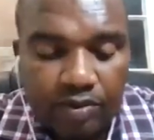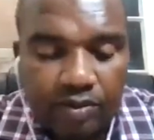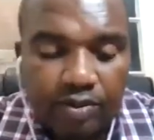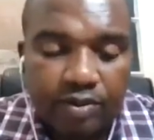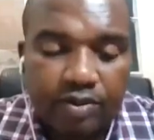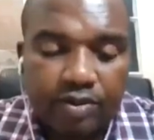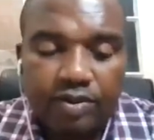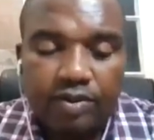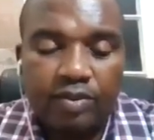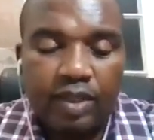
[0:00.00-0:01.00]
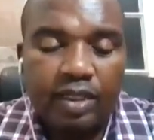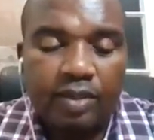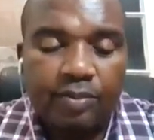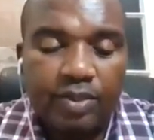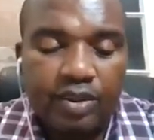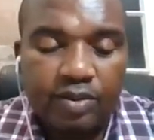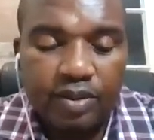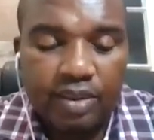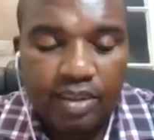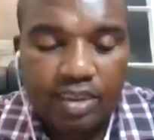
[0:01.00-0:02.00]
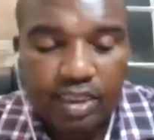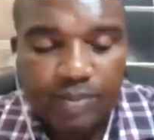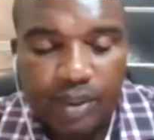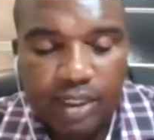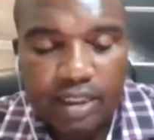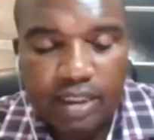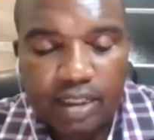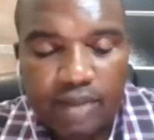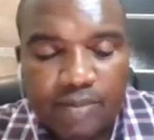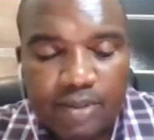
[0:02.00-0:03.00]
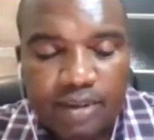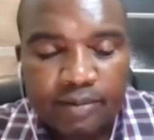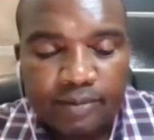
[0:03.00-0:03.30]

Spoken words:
we'll dwell a bit on research paradigms.